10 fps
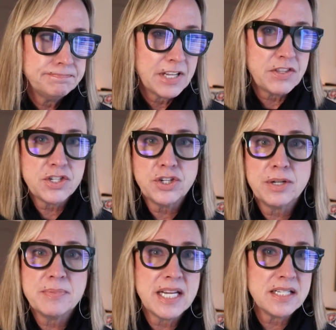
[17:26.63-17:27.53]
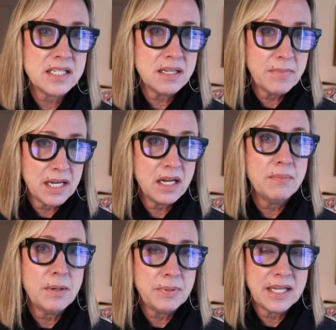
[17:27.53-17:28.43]
circumstances that might come
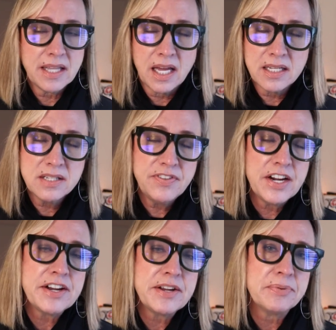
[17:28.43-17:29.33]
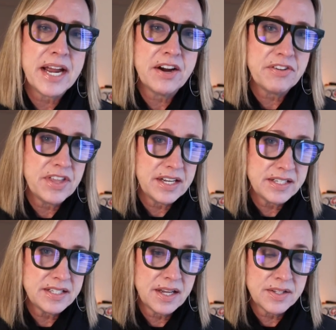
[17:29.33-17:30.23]
up like that. It's very rare that it
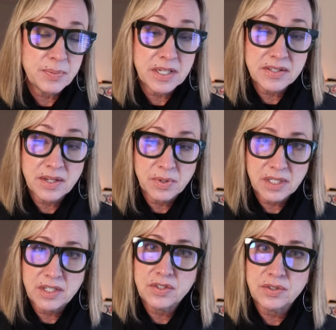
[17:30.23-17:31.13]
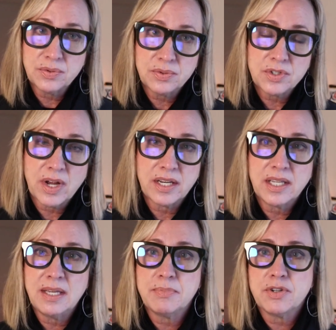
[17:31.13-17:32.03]
does, because I really do try to
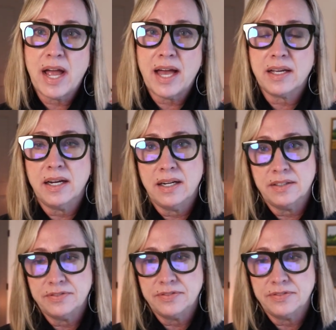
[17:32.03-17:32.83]
keep track of